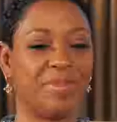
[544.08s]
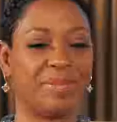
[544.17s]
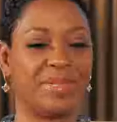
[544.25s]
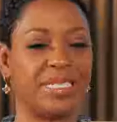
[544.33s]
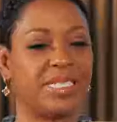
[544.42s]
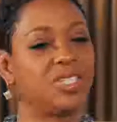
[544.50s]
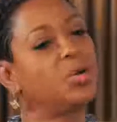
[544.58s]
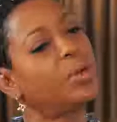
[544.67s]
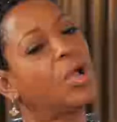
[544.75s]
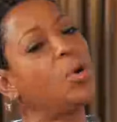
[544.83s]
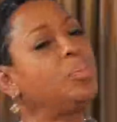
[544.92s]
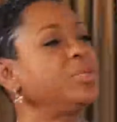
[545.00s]
me up. She says, "You know what?
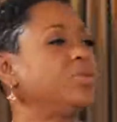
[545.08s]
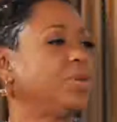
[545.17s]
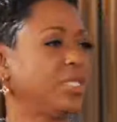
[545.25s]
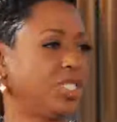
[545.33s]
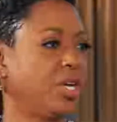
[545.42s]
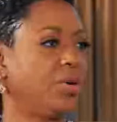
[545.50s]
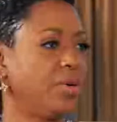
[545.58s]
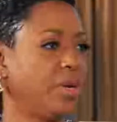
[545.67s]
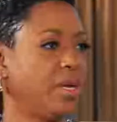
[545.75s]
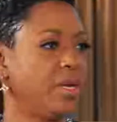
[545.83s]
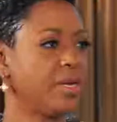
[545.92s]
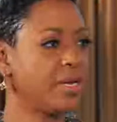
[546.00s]
Oprah's doing a show
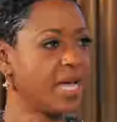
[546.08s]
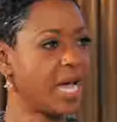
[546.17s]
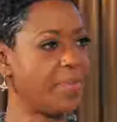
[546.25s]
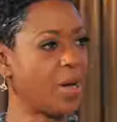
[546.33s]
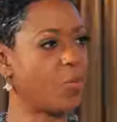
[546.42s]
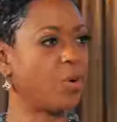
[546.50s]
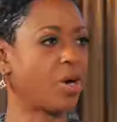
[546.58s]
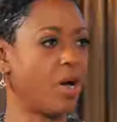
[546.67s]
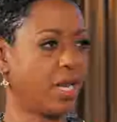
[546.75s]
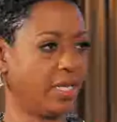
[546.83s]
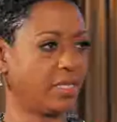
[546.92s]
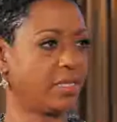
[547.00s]
about
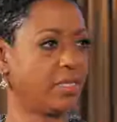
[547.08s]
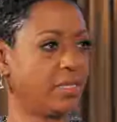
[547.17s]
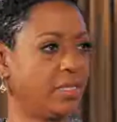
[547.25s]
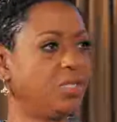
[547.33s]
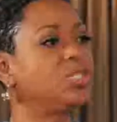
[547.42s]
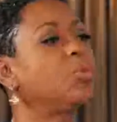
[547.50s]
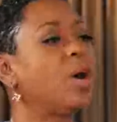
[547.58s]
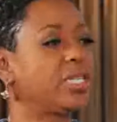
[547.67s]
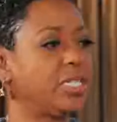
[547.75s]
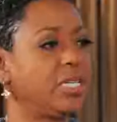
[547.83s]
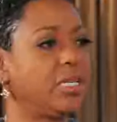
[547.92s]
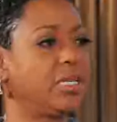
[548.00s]
workaholics. You should
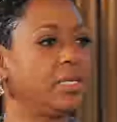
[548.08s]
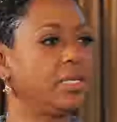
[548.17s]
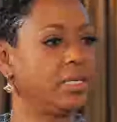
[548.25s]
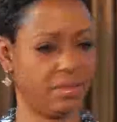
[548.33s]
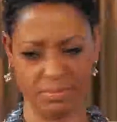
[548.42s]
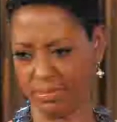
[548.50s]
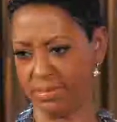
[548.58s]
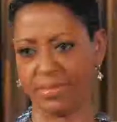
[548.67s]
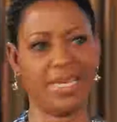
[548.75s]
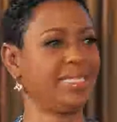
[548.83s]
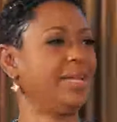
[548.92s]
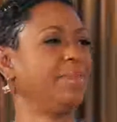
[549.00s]
watch it."
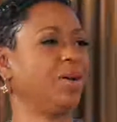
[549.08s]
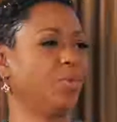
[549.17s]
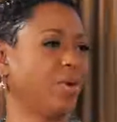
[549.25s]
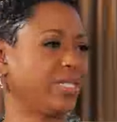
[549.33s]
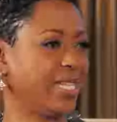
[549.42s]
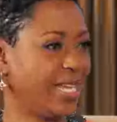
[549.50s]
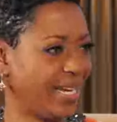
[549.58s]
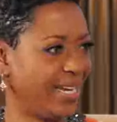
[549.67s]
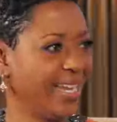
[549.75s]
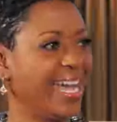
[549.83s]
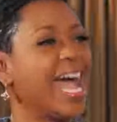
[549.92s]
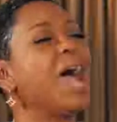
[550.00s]
I said, "I'm not going to watch that.
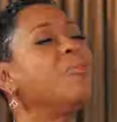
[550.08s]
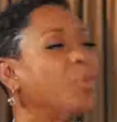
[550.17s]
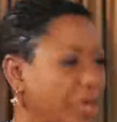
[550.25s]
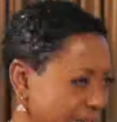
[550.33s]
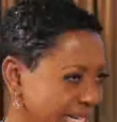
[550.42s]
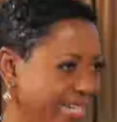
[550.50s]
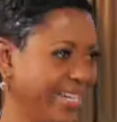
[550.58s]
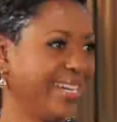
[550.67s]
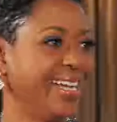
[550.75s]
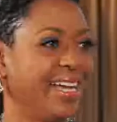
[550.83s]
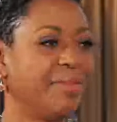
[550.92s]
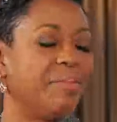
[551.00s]
I'm working."
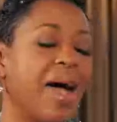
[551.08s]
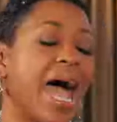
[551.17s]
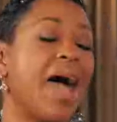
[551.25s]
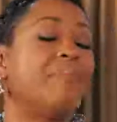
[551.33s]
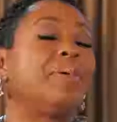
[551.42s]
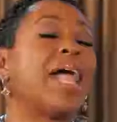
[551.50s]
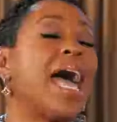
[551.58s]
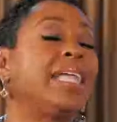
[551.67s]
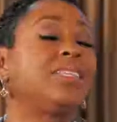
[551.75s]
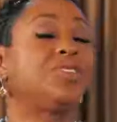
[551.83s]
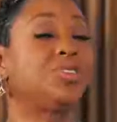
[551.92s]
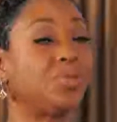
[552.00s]
But
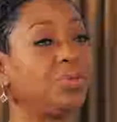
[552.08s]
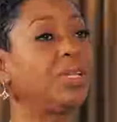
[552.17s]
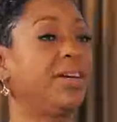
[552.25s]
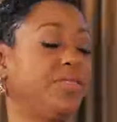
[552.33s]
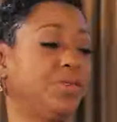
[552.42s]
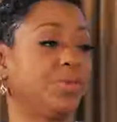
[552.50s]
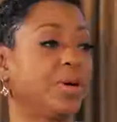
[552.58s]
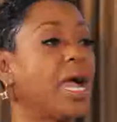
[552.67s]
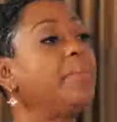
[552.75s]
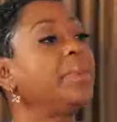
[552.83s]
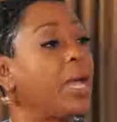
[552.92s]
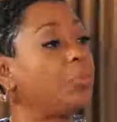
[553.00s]
I do love to work. I
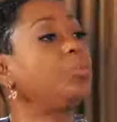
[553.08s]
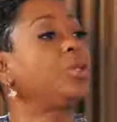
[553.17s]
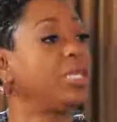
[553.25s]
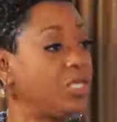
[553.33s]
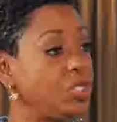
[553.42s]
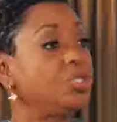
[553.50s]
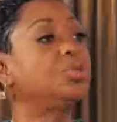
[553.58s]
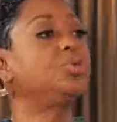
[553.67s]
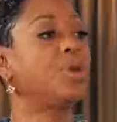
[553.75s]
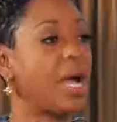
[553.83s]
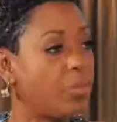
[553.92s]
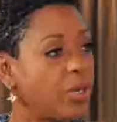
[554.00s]
mean, I really do.
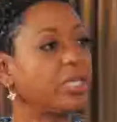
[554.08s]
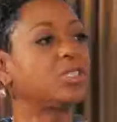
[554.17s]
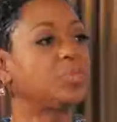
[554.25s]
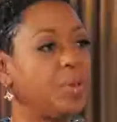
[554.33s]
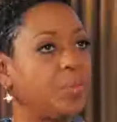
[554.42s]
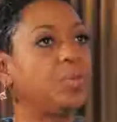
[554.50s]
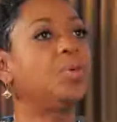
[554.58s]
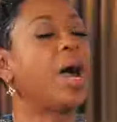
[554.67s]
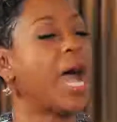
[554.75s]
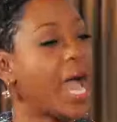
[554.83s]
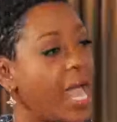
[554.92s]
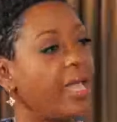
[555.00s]
I'm one of those people who
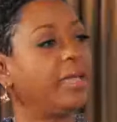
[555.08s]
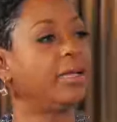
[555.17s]
I